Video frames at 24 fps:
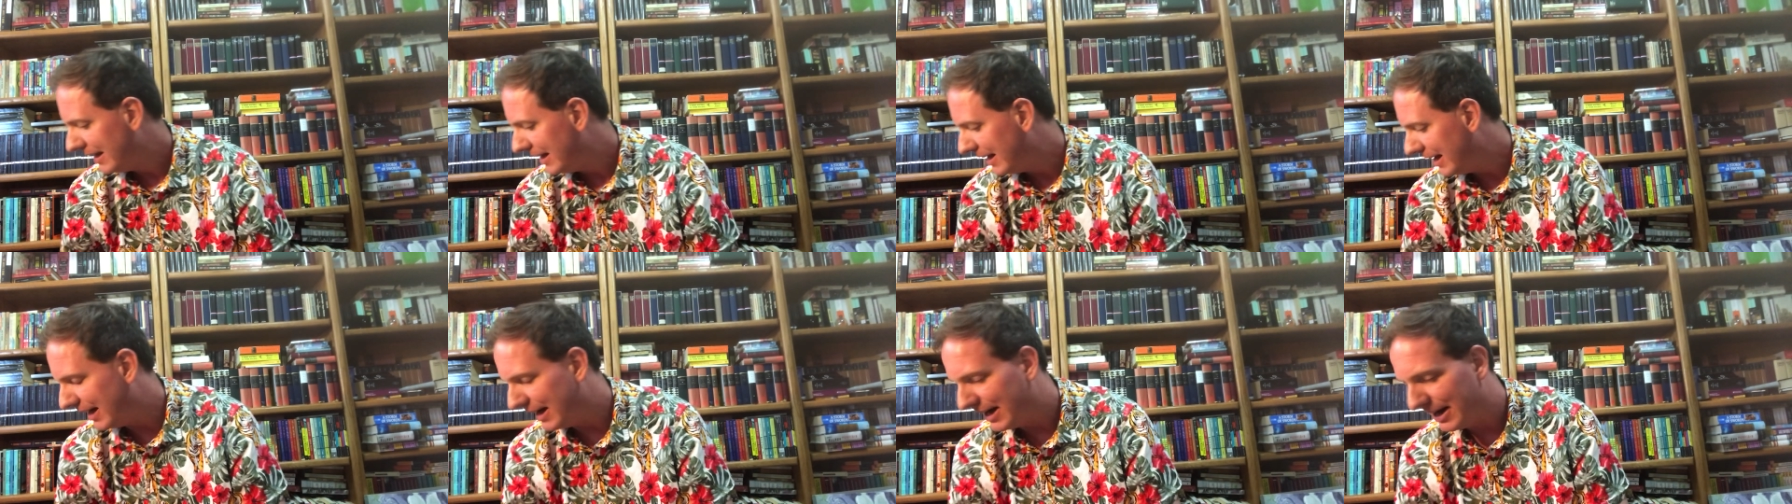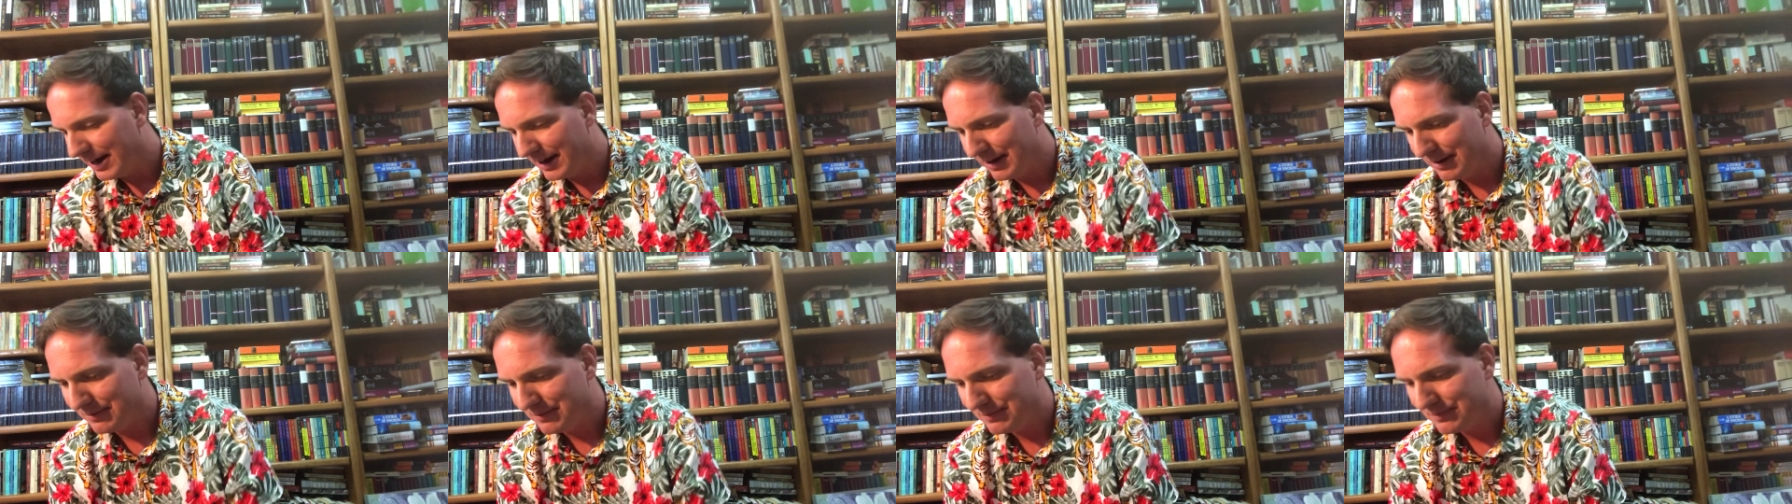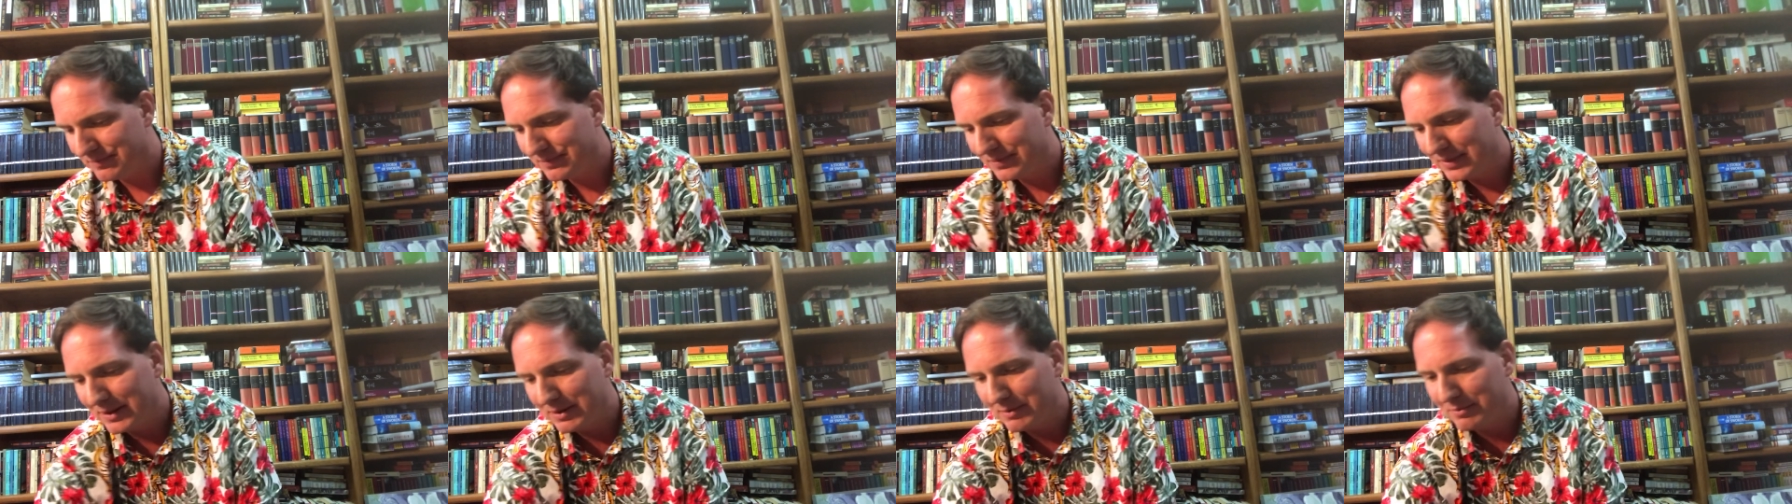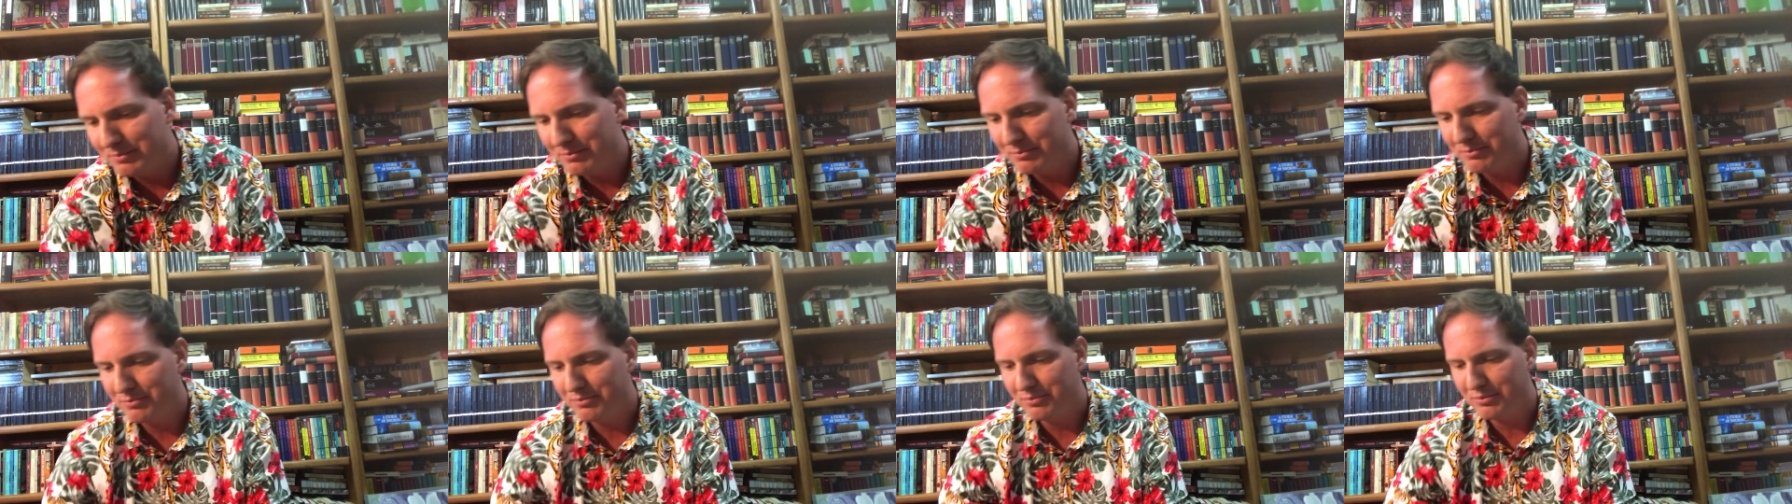Um,
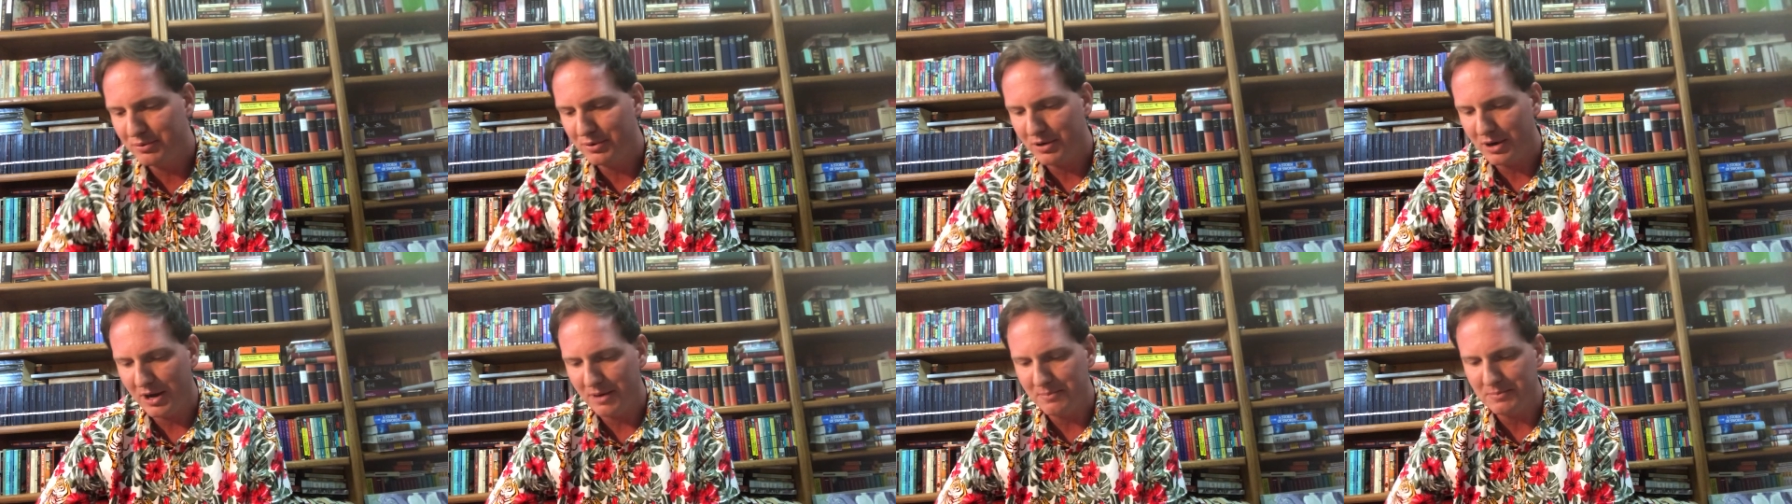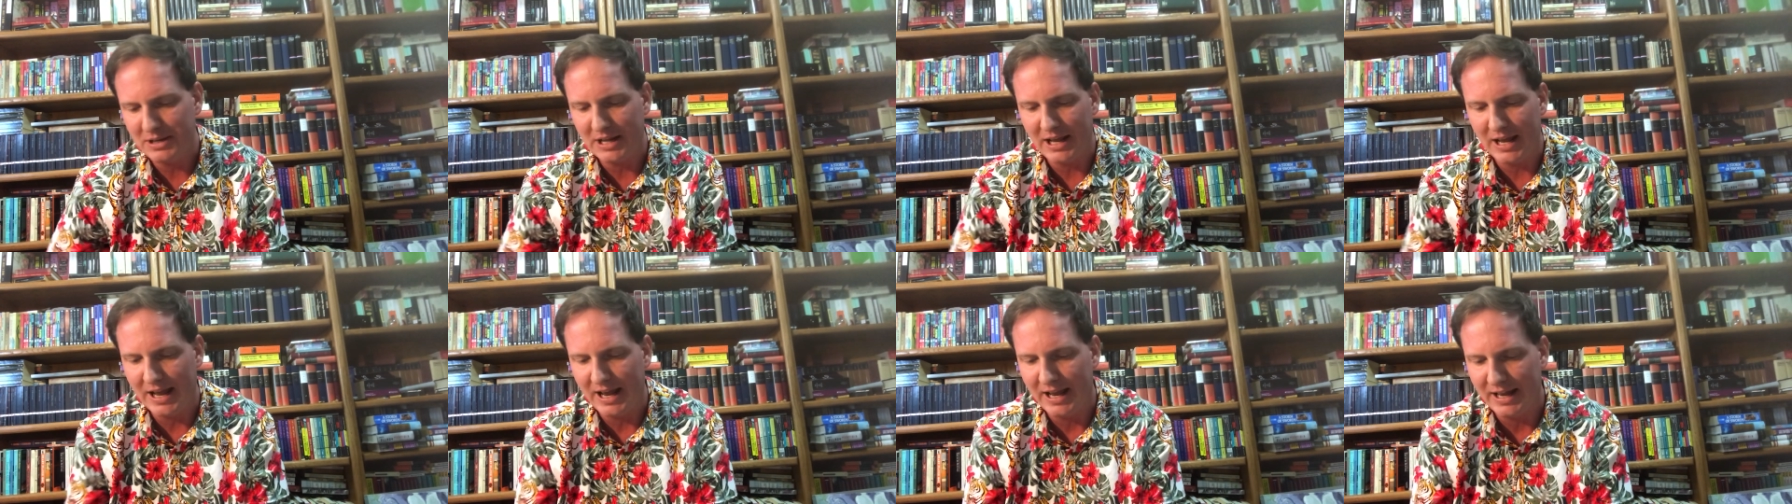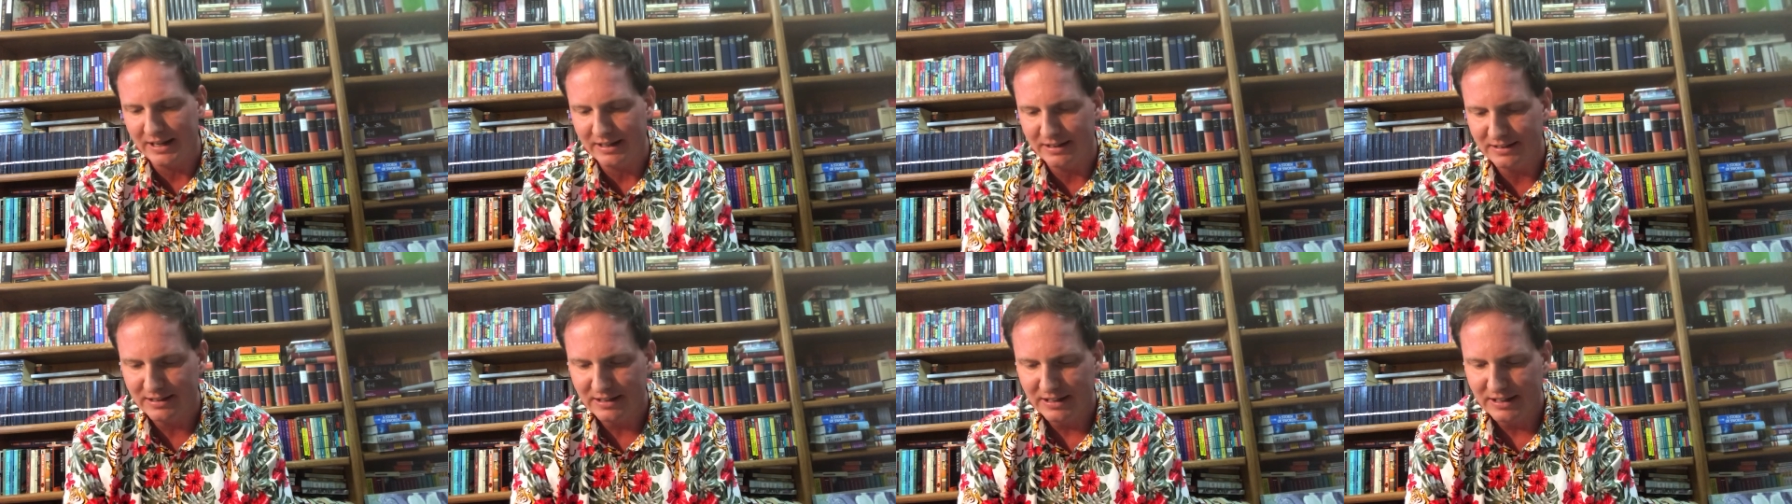Prompt 8.